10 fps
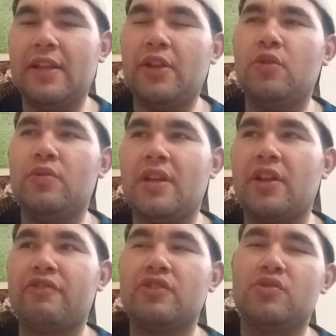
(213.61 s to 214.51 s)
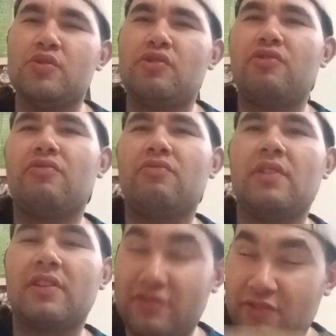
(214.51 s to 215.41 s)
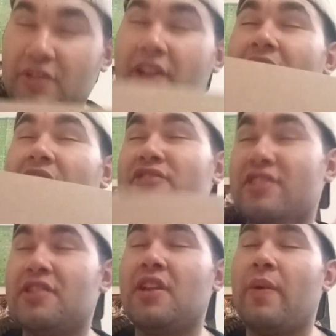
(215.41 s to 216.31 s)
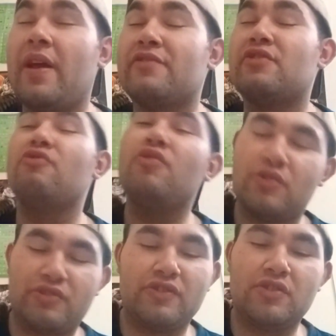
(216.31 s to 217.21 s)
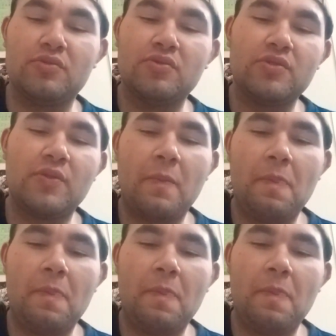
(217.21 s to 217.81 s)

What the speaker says: Then you send electricity waves through those crystals.